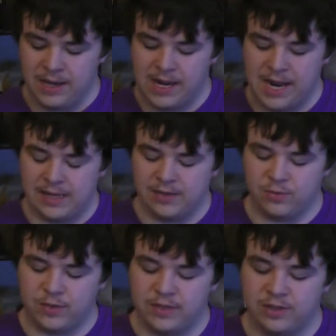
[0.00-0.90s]
And this
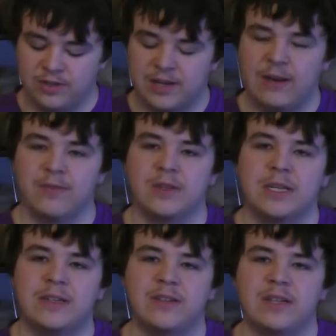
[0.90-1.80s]
one just got
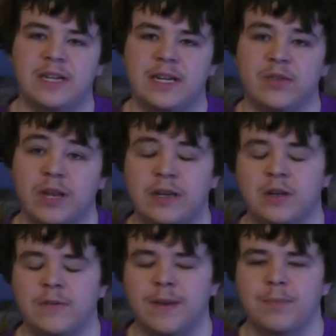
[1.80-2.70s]
released in late
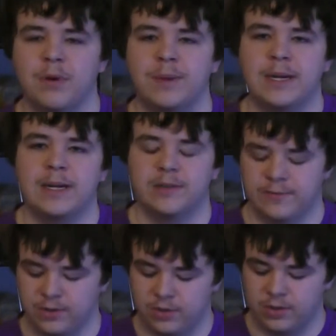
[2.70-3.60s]
November because
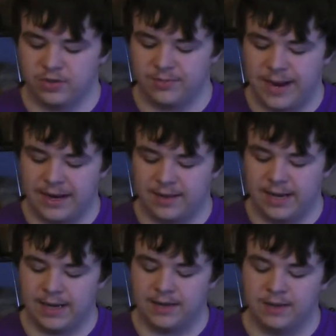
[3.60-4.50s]
of a shortage
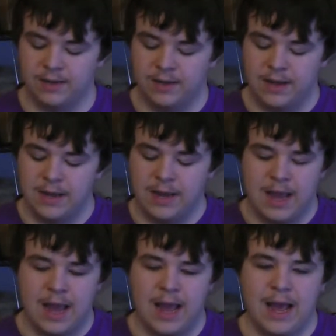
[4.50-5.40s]
backlog.
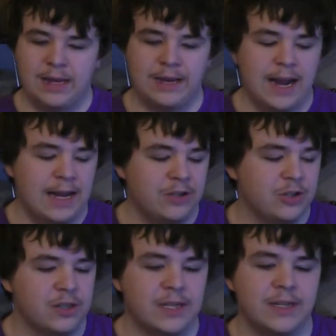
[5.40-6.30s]
And
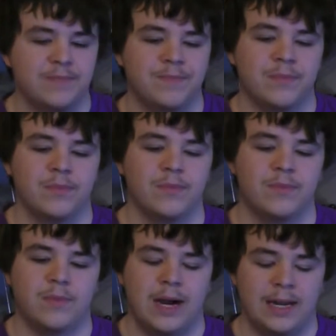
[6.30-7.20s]
actually,
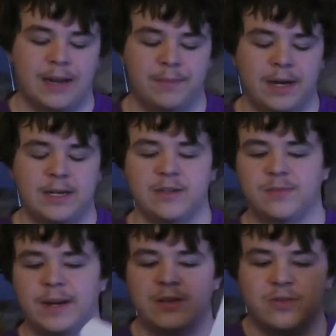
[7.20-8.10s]
I got mine in
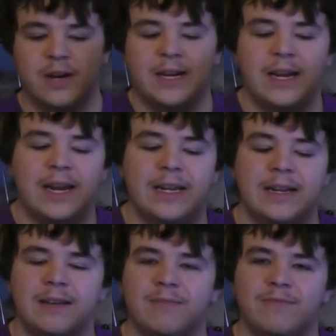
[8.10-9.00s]
space gray,
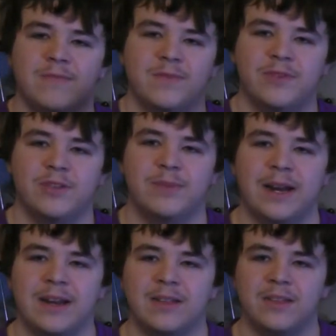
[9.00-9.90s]
and just
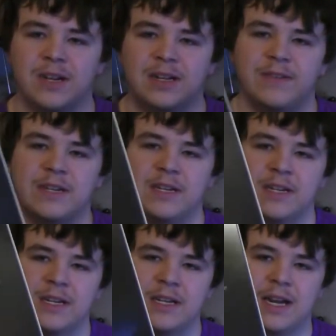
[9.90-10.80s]
because I like the look of it,
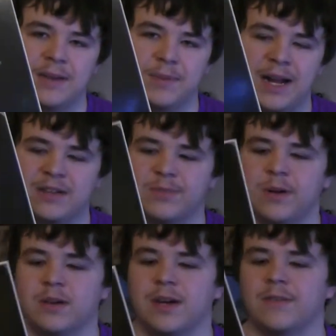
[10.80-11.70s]
got a black
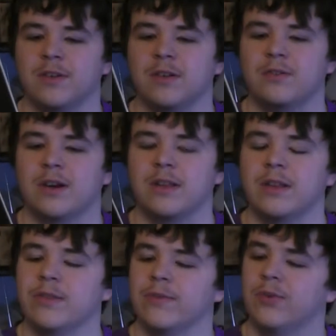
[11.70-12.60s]
smart cover directly
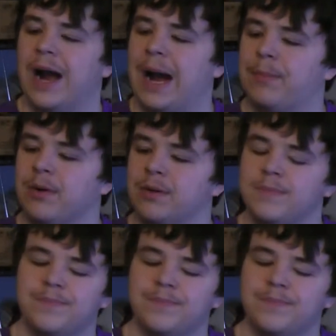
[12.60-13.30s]
through Apple.